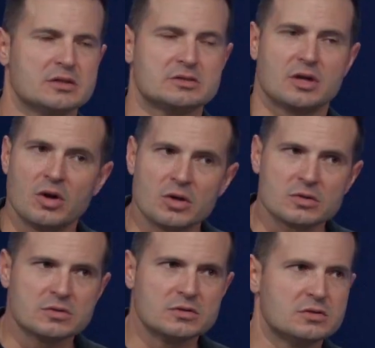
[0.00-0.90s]
it's
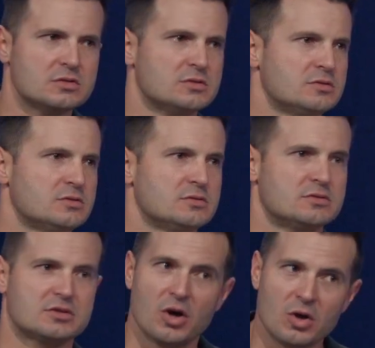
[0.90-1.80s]
cold,
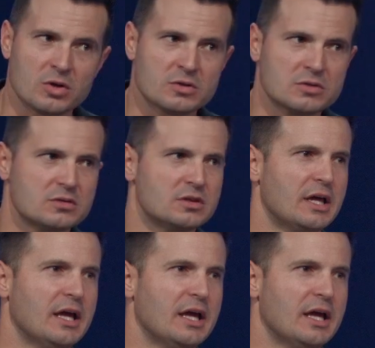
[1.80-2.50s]
it's cold,